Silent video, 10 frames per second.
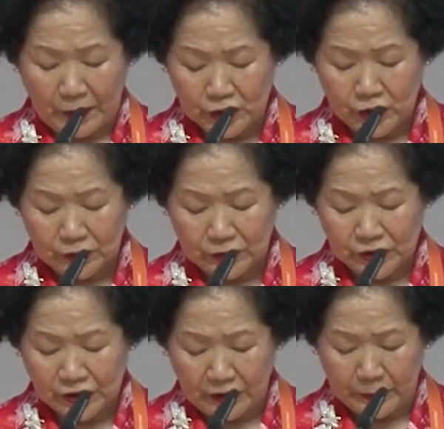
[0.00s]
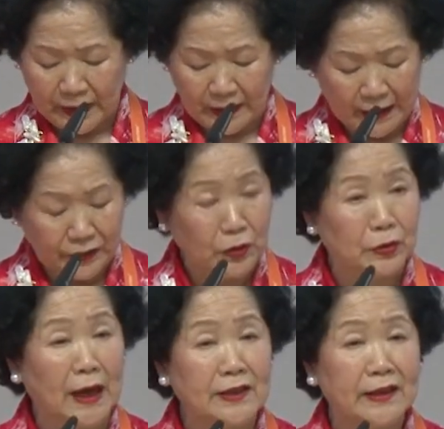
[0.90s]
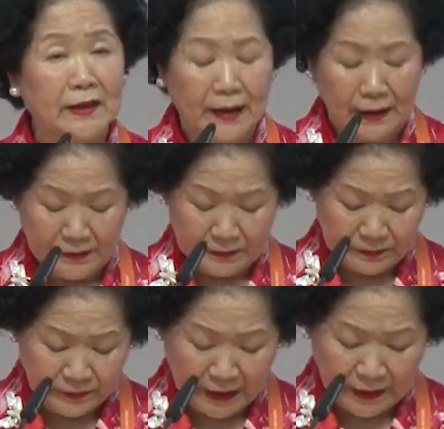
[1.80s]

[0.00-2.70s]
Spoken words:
Portugal, Serbia, and the United Kingdom,